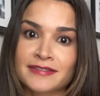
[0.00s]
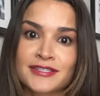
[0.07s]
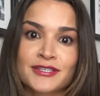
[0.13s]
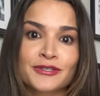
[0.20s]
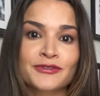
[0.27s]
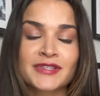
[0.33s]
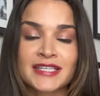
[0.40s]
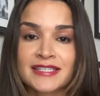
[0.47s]

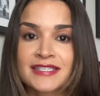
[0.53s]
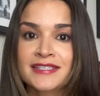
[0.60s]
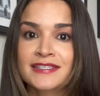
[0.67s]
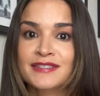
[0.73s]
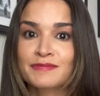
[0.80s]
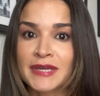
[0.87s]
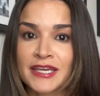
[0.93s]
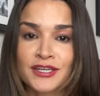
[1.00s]
So this is
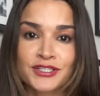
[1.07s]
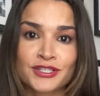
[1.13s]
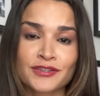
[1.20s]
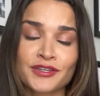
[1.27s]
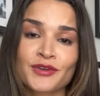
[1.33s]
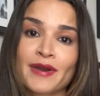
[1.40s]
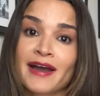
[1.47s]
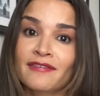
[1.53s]
making sure that
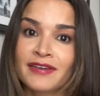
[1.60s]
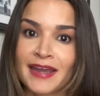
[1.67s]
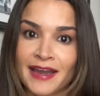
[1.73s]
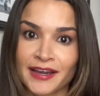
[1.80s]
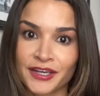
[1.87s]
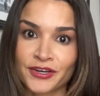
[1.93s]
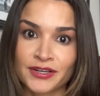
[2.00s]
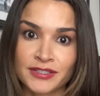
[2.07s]
you have an
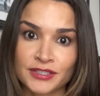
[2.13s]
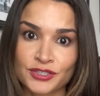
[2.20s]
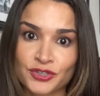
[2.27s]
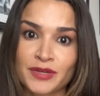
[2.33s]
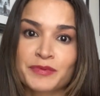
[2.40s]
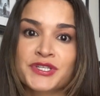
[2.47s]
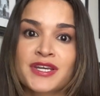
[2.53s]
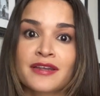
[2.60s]
accurate
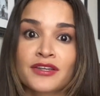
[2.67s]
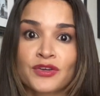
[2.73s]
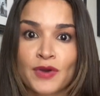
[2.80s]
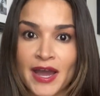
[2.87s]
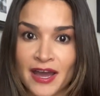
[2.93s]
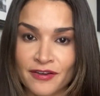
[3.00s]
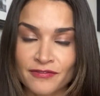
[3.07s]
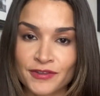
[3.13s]
description. You
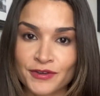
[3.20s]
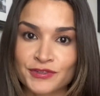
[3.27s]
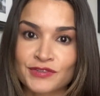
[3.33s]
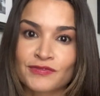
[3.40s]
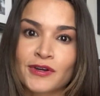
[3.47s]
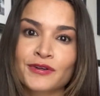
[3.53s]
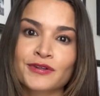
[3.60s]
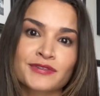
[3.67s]
have those
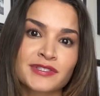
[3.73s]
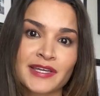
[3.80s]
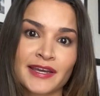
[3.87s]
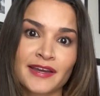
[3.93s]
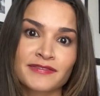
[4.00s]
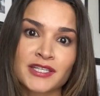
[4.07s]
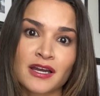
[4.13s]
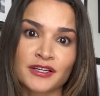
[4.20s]
photos like
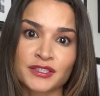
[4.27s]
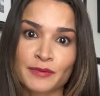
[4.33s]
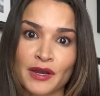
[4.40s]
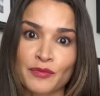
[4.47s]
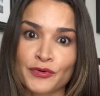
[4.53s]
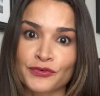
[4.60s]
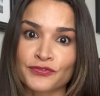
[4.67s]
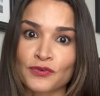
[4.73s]
I've talked about
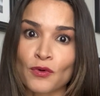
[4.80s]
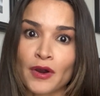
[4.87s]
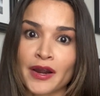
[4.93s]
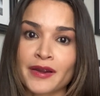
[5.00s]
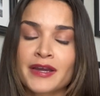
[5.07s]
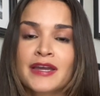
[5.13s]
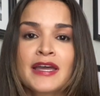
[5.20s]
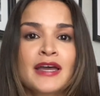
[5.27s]
before,
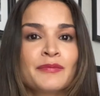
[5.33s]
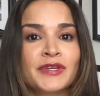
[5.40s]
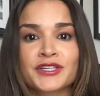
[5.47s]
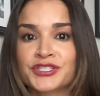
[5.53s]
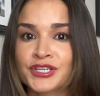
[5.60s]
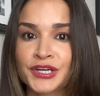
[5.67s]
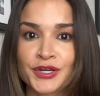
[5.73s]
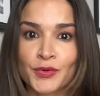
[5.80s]
because
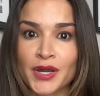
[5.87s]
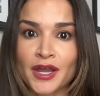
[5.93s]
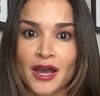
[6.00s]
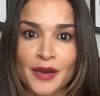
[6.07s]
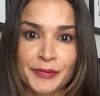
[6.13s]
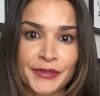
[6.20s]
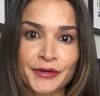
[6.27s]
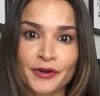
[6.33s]
you're going to want to
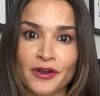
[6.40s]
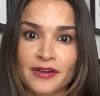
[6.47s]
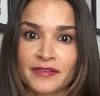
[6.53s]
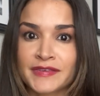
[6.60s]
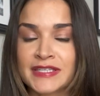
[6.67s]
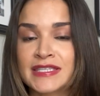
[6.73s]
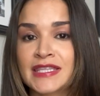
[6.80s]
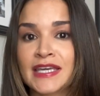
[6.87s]
upload all of
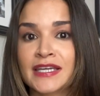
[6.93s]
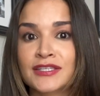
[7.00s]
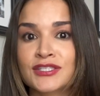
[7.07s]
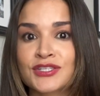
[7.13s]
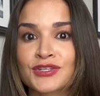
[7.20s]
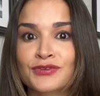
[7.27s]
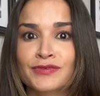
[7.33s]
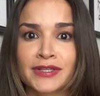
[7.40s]
these things
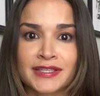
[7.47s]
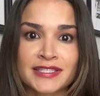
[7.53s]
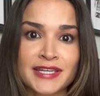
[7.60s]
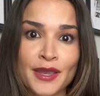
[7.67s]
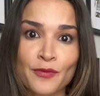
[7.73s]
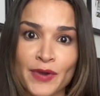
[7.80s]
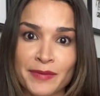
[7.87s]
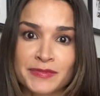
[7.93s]
to real
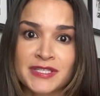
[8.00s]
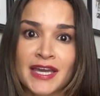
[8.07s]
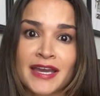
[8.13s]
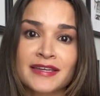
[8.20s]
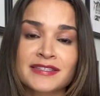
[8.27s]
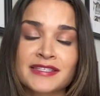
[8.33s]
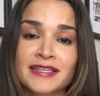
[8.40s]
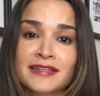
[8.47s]
estate
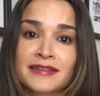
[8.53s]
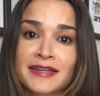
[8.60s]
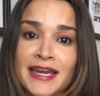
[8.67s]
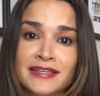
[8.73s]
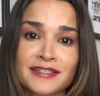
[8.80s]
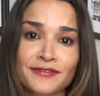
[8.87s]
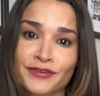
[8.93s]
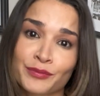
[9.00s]
websites and
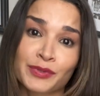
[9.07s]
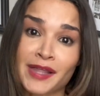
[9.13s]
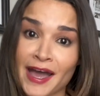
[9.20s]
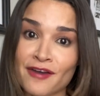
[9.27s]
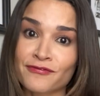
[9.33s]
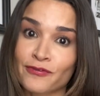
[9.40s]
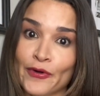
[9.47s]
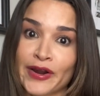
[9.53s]
different
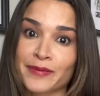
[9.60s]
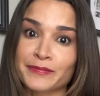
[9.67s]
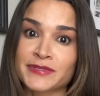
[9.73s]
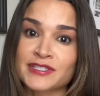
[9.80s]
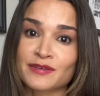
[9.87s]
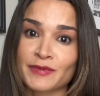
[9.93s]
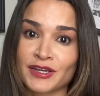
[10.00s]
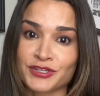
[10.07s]
platforms
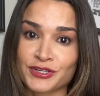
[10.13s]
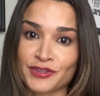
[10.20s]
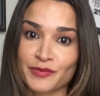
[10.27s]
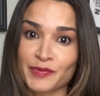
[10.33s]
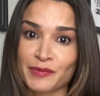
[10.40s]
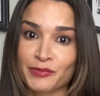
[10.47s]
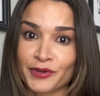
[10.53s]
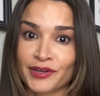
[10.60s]
to make sure that
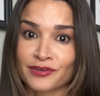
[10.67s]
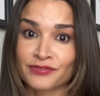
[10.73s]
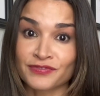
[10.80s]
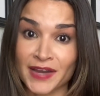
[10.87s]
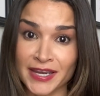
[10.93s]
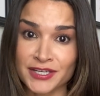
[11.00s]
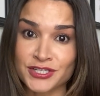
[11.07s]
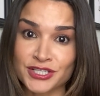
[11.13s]
people can
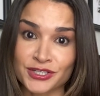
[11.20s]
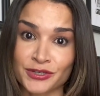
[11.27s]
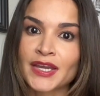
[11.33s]
find you.